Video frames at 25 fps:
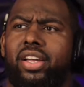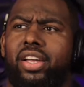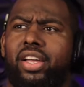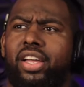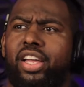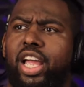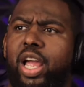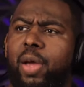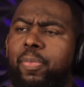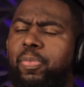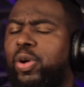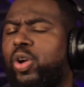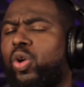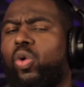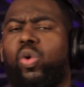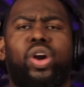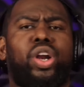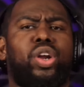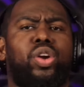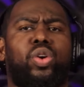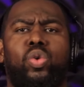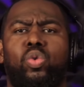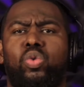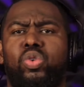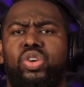
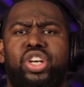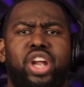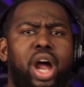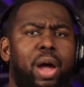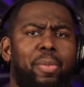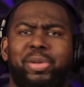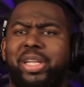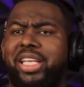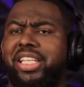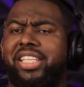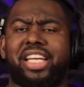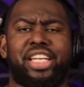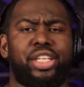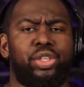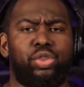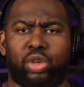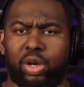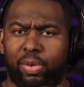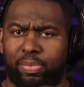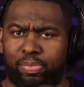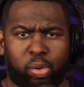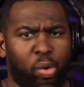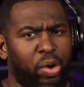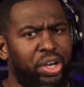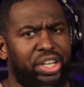hypocritical dummy that you
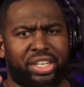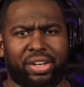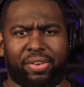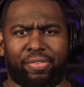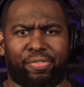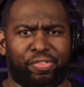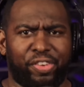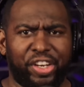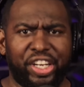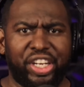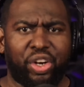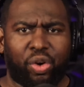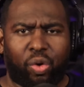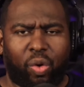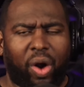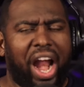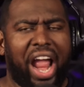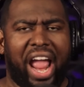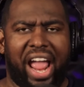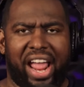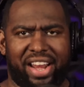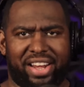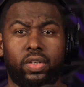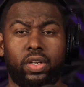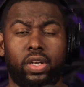could point the finger
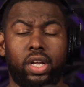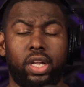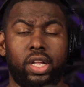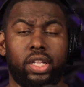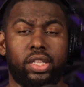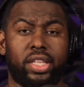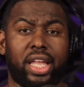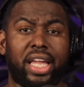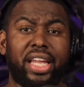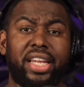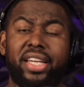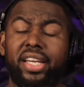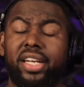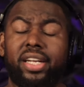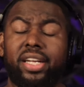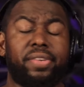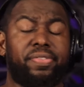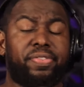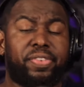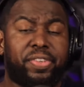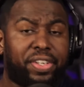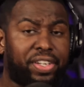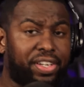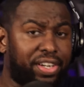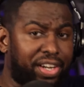at. They could have
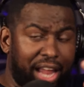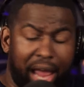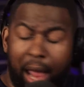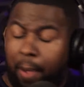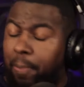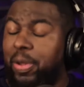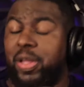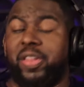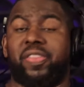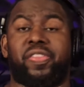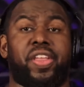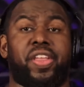kept it